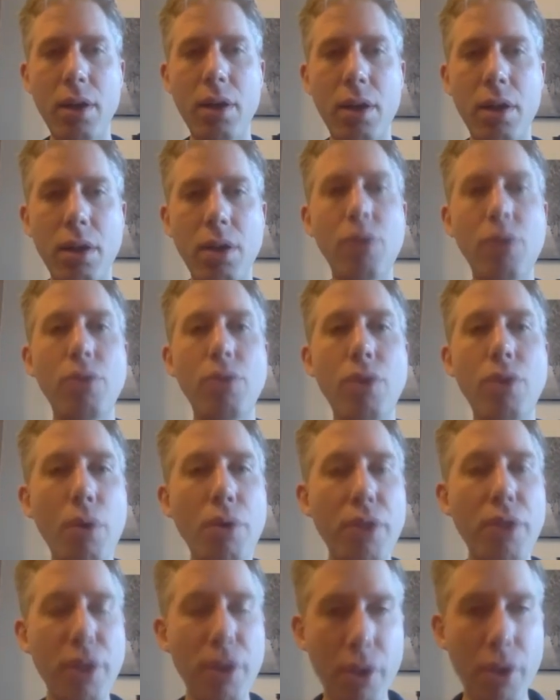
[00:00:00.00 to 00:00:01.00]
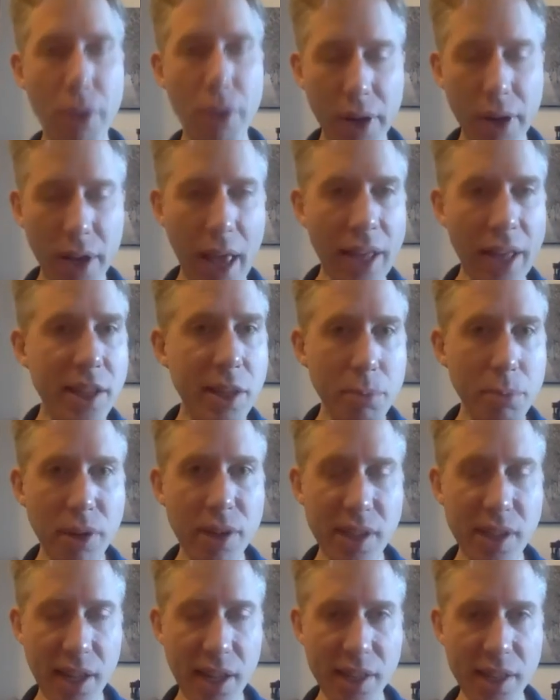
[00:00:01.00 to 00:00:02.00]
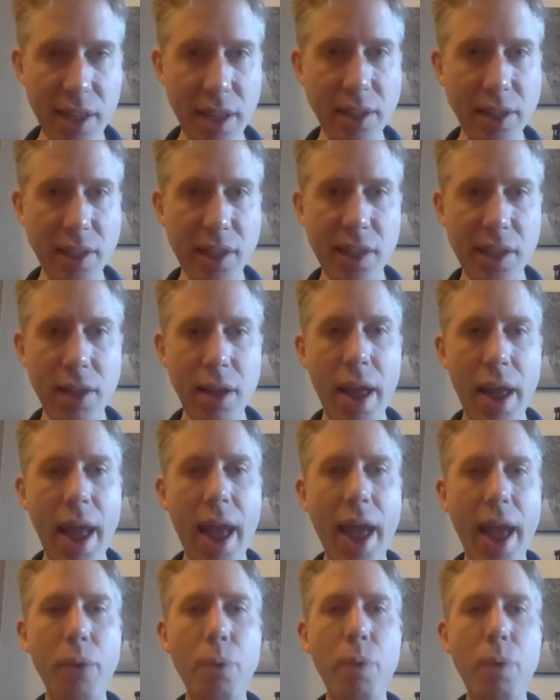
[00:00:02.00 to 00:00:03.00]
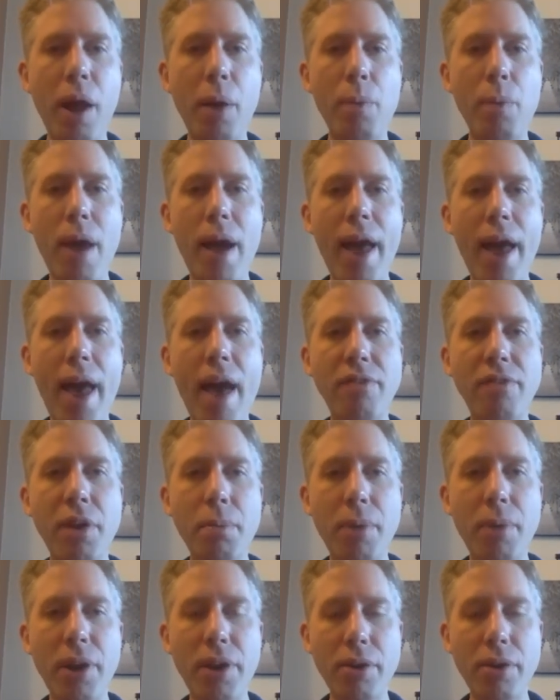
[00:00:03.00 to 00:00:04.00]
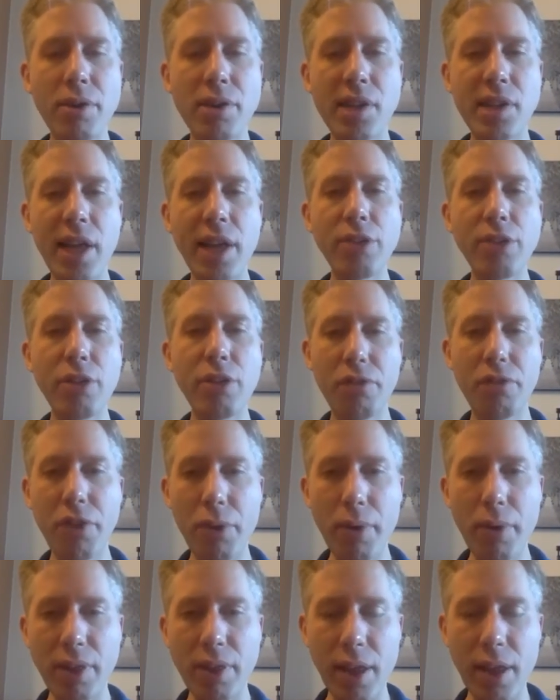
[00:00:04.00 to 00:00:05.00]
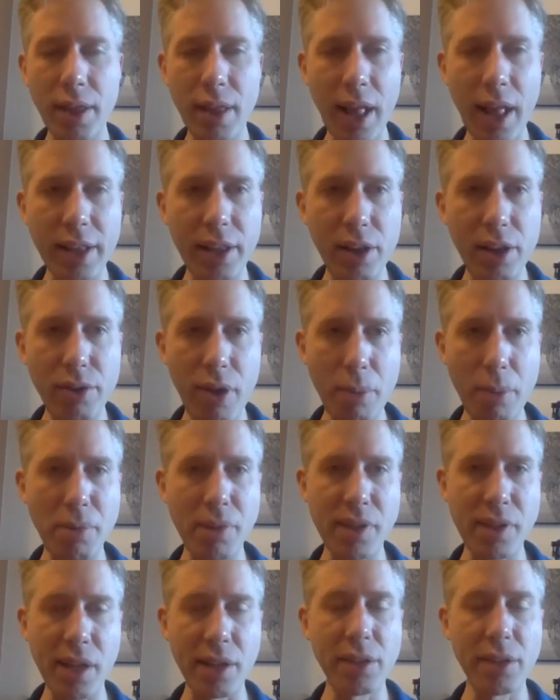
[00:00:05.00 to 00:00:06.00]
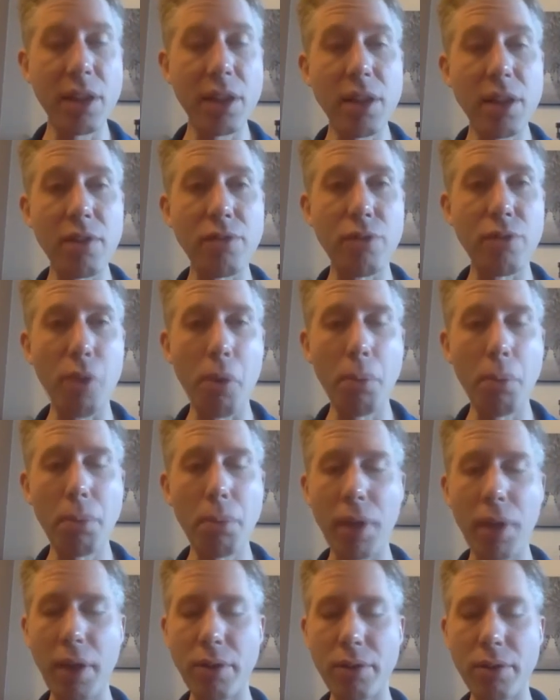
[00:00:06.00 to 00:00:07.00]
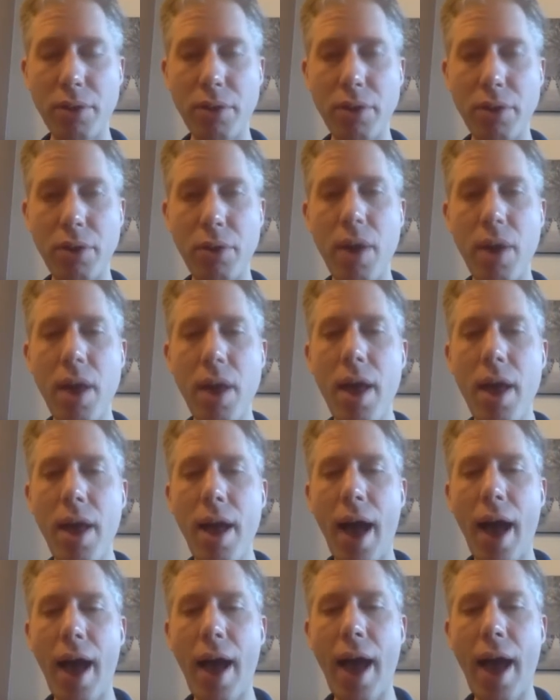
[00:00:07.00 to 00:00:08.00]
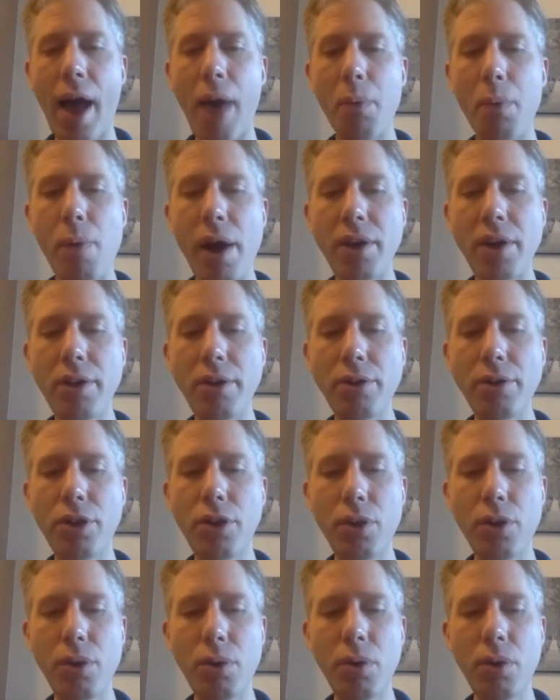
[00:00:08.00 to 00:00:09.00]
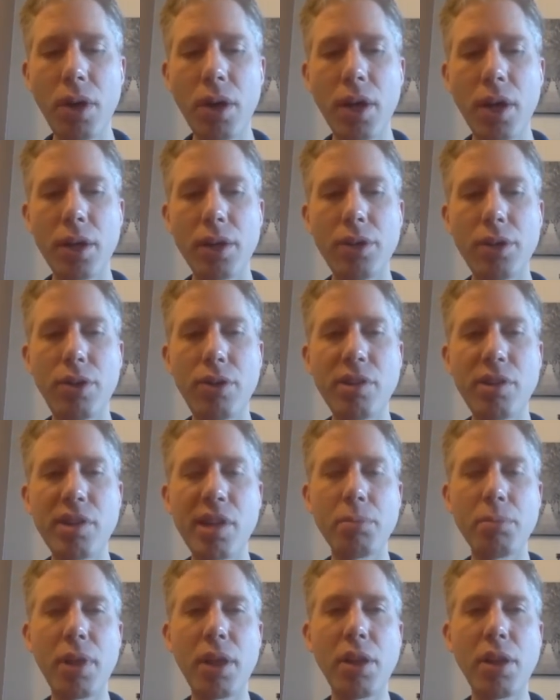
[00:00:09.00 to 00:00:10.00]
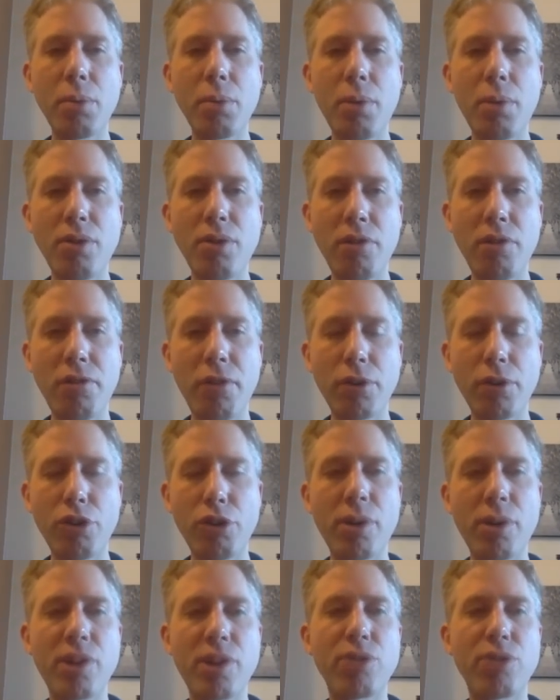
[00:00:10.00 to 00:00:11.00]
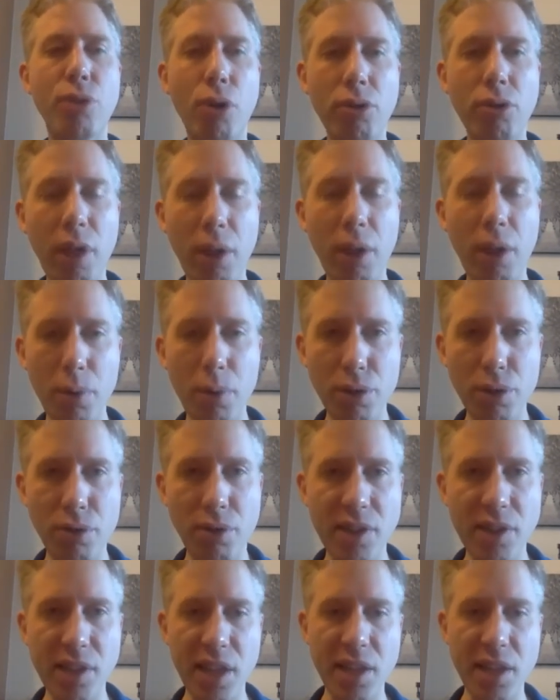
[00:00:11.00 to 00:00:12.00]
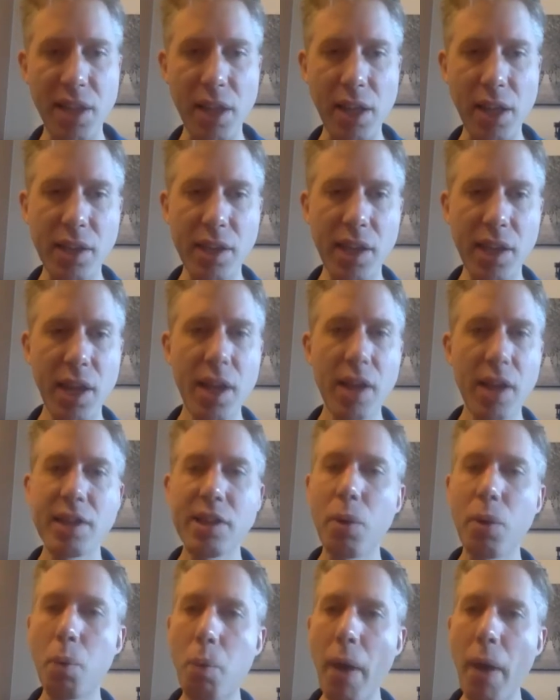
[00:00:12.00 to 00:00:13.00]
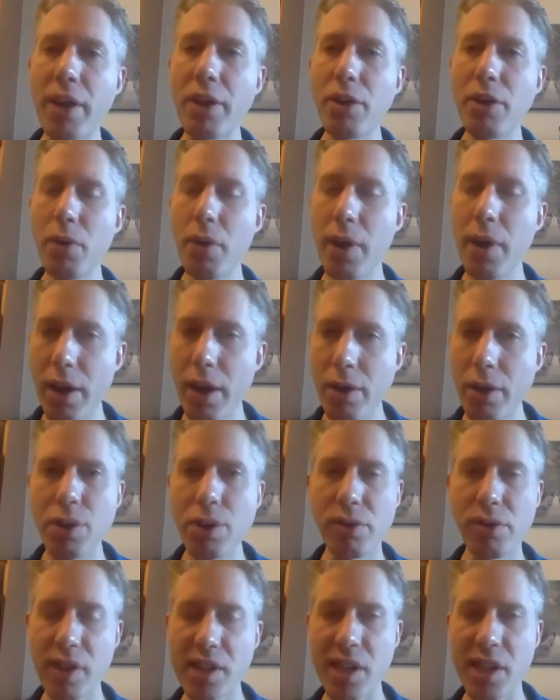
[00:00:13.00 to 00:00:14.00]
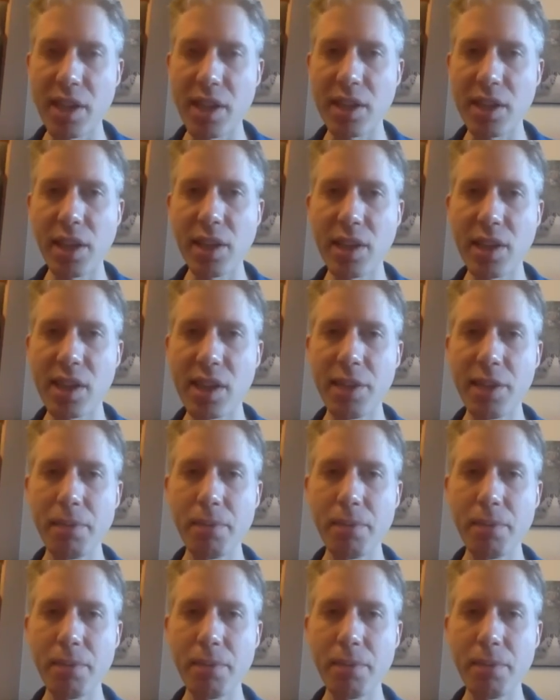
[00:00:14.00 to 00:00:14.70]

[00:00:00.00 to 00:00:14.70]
you know that you're going to get some resistance. And what I want everybody who's interviewing the elected representative role player to do, I want you to do something that we refer to as rolling with resistance. So when you hear the resistance,